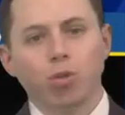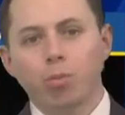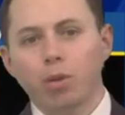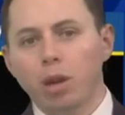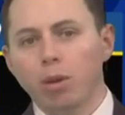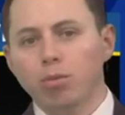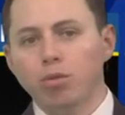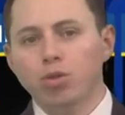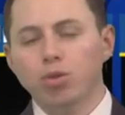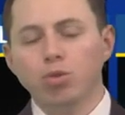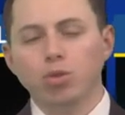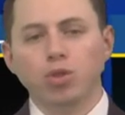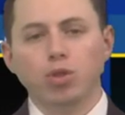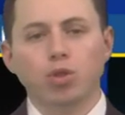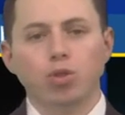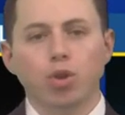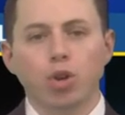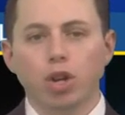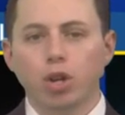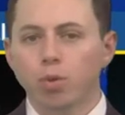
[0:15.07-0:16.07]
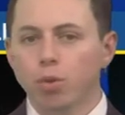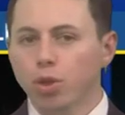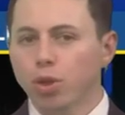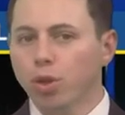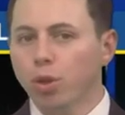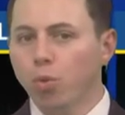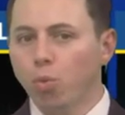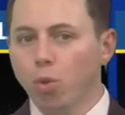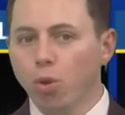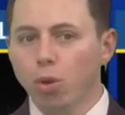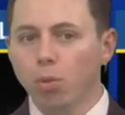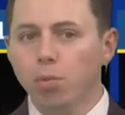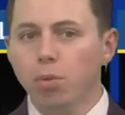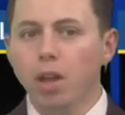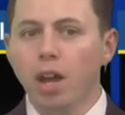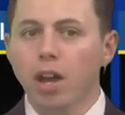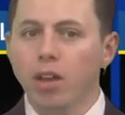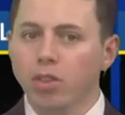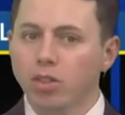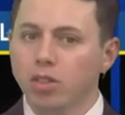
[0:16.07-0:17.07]
be able to enjoy with the warmth
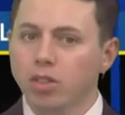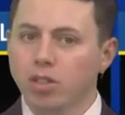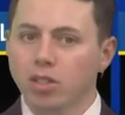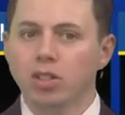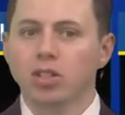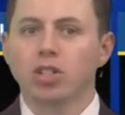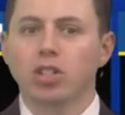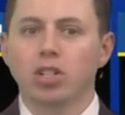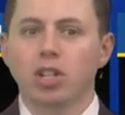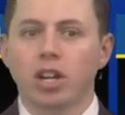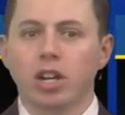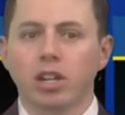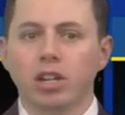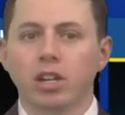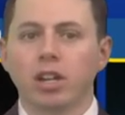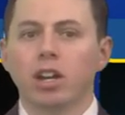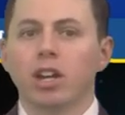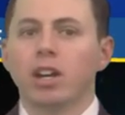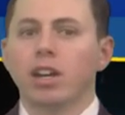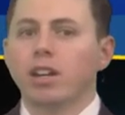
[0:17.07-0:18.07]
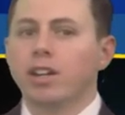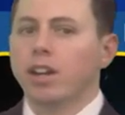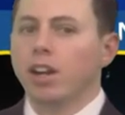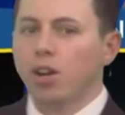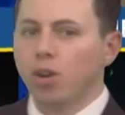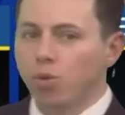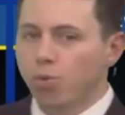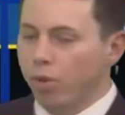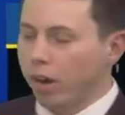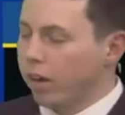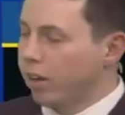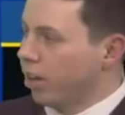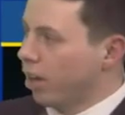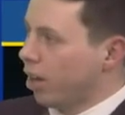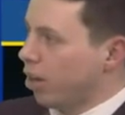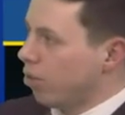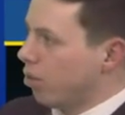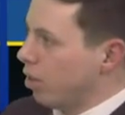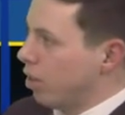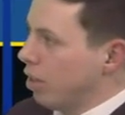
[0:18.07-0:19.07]
and the sunshine. Now, right
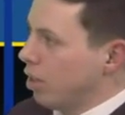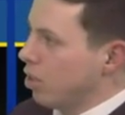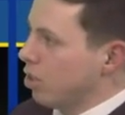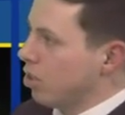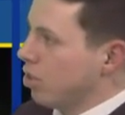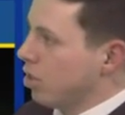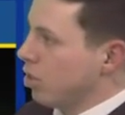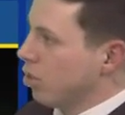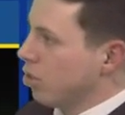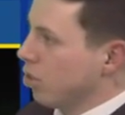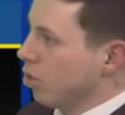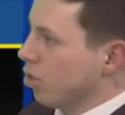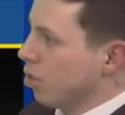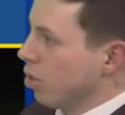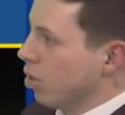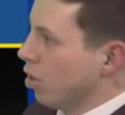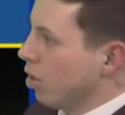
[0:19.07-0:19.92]
now, it is neither